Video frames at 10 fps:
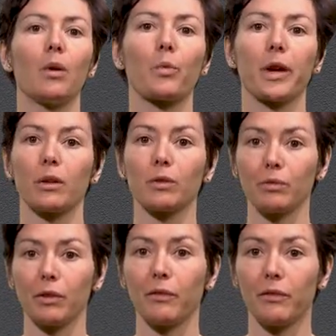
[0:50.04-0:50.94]
Where could
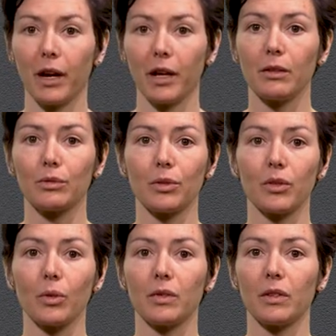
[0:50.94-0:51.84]
we find the
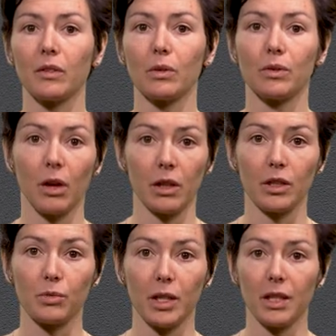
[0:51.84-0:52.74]
resources or
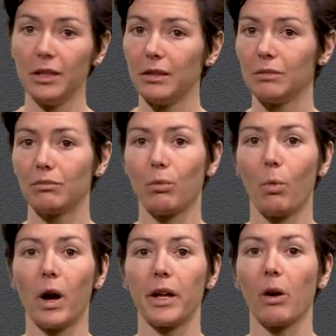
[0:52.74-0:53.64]
knowledge we need?
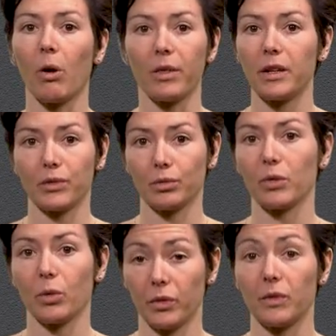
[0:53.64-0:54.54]
Why are these
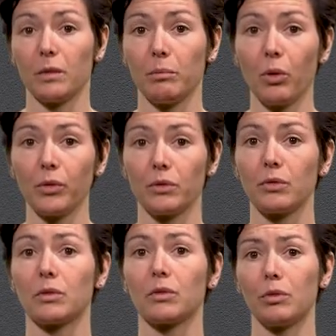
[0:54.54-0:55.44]
resources
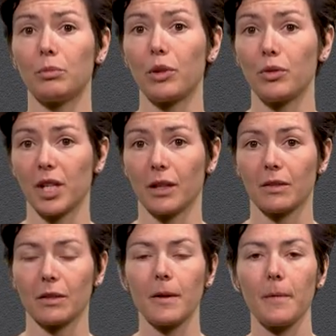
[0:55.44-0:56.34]
important to the
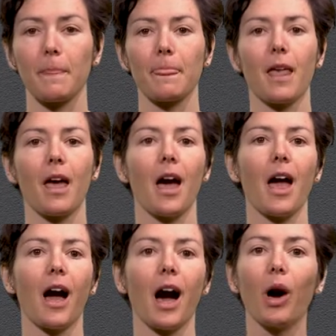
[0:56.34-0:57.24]
project?
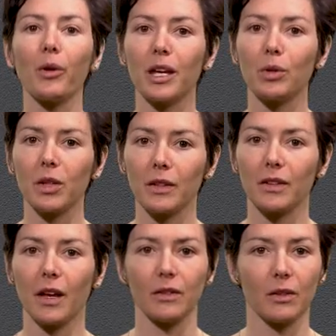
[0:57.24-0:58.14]
How can we
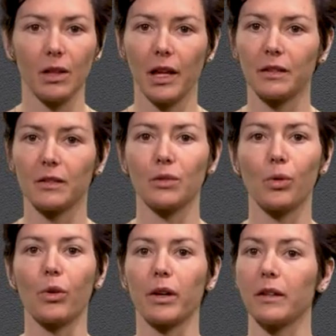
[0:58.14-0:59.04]
access, collect,
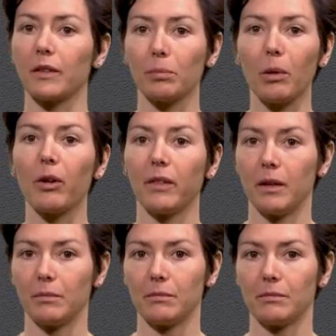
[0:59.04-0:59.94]
store, and exploit
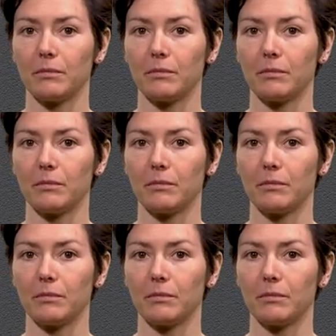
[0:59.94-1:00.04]
them?